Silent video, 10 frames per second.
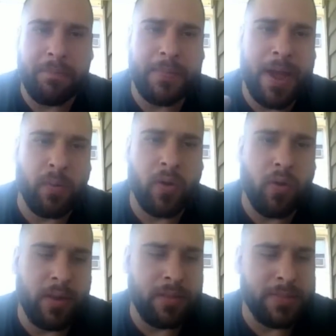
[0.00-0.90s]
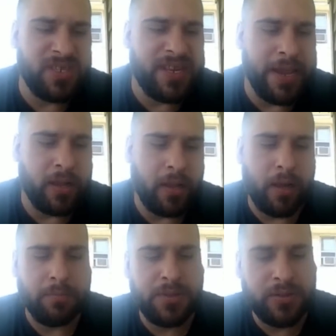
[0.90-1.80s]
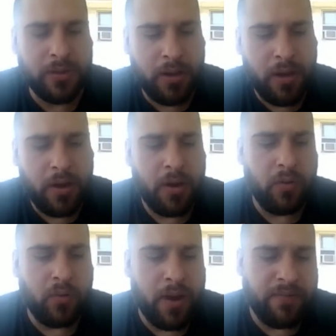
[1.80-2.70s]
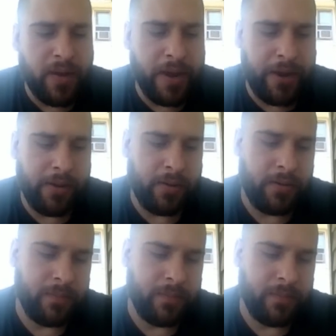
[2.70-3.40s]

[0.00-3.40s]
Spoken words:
Now we're going to the mistake clubs. Rough iron.